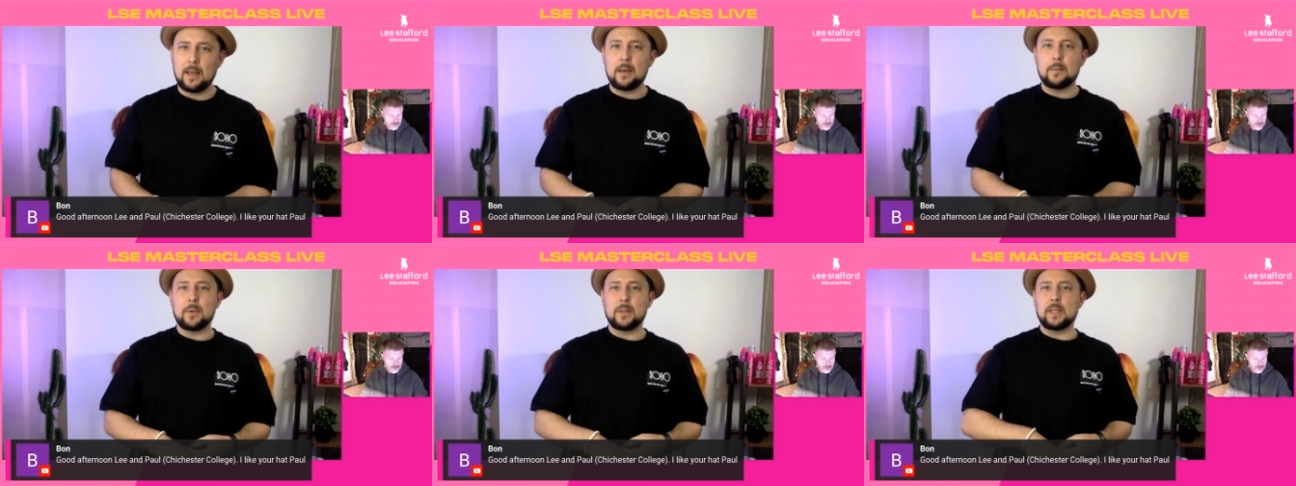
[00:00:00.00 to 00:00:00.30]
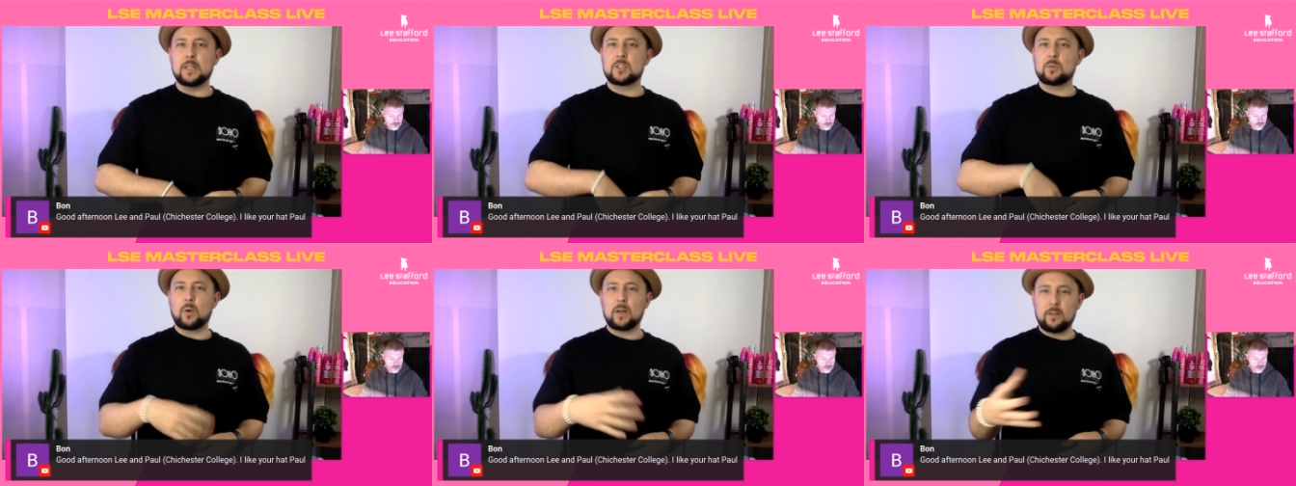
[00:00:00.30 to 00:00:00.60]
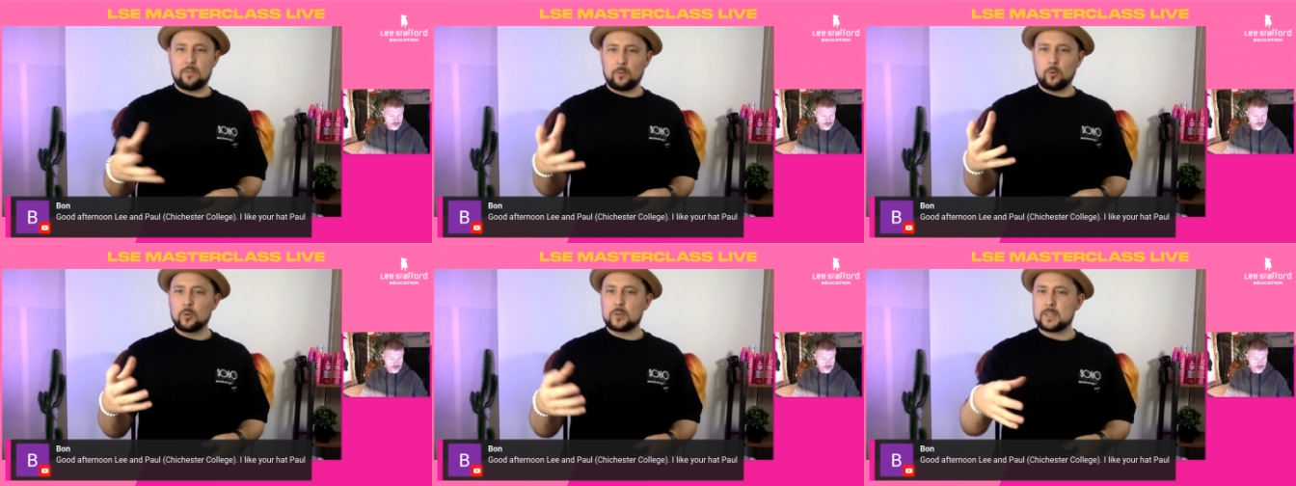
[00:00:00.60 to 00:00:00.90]
but then
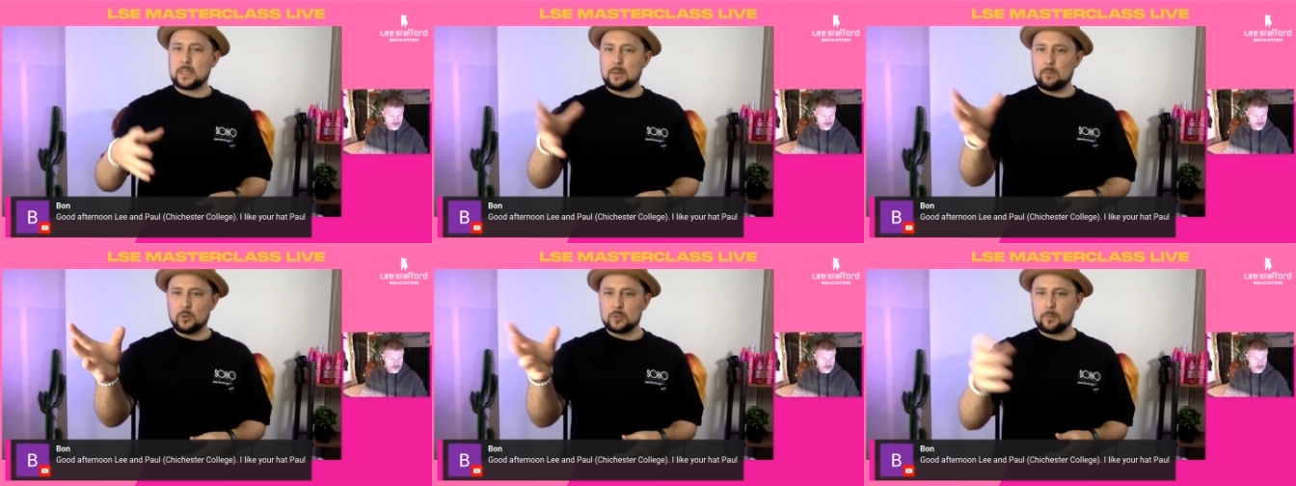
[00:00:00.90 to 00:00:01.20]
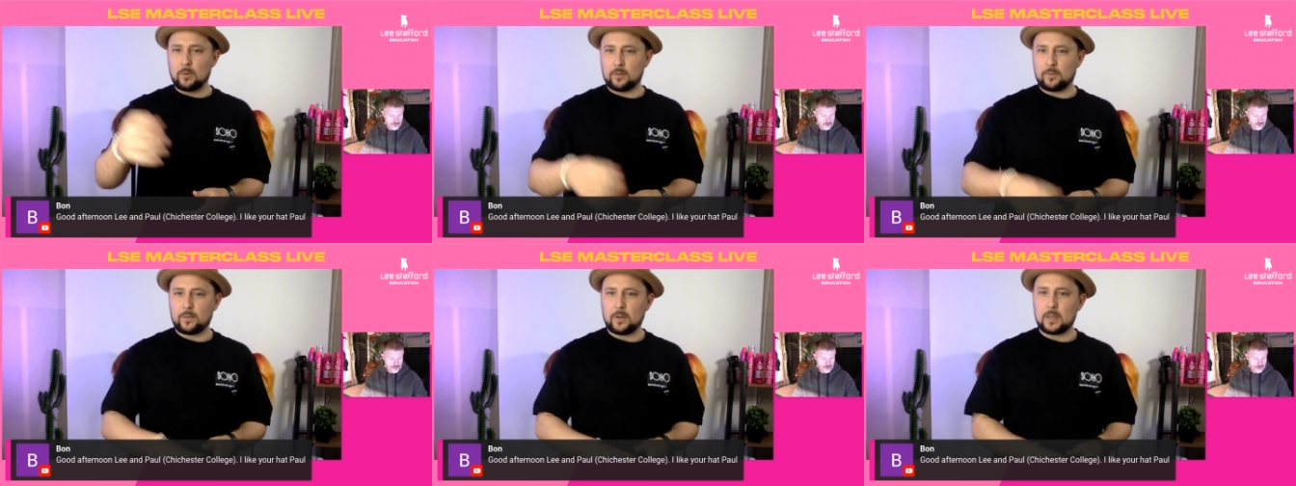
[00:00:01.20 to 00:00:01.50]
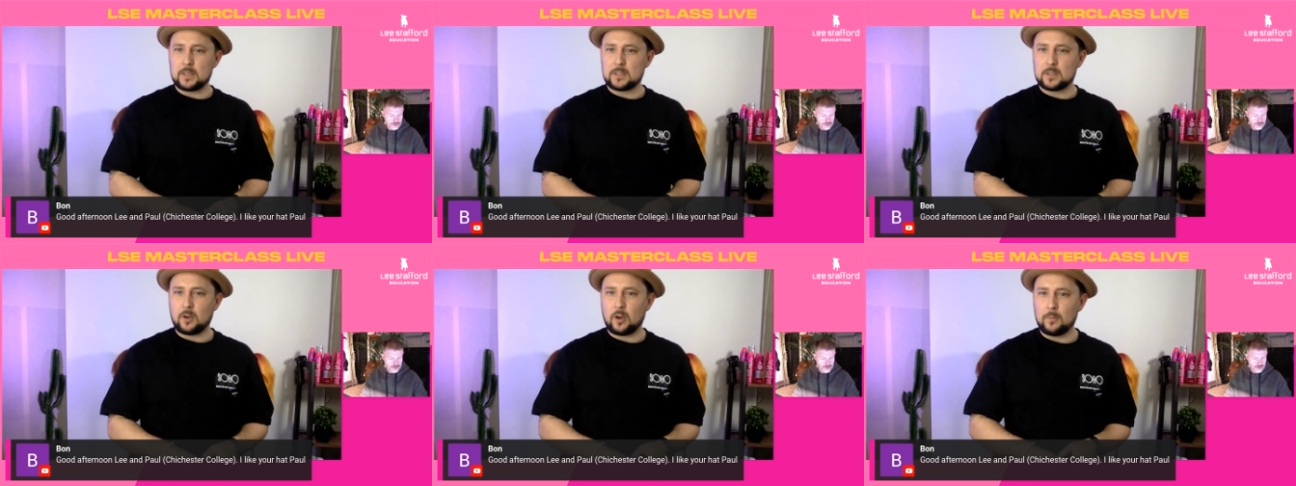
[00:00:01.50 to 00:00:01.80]
2014 was my
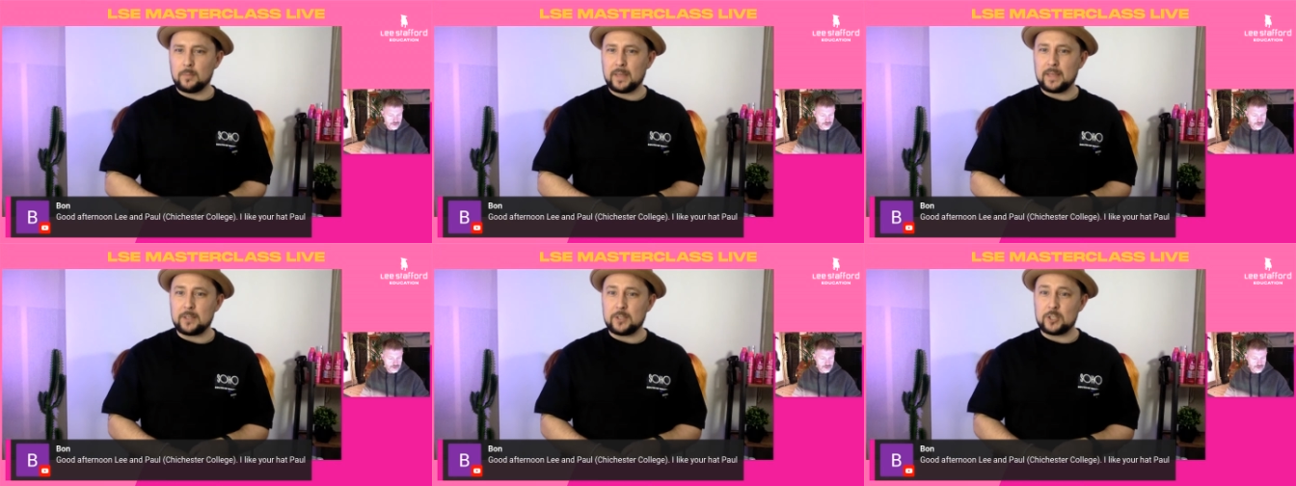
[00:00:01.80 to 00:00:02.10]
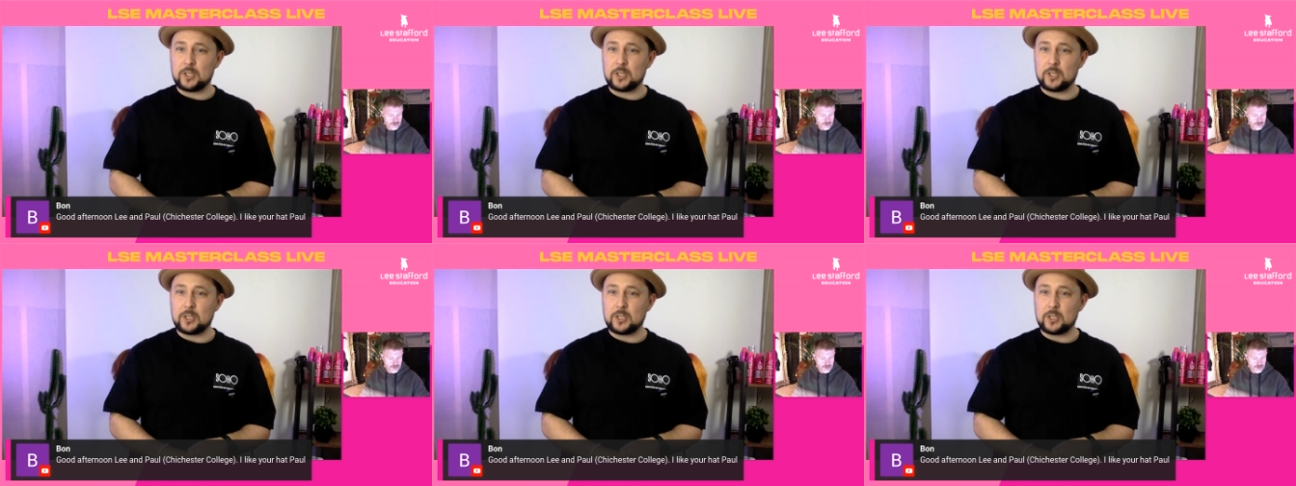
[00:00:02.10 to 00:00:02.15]
first time in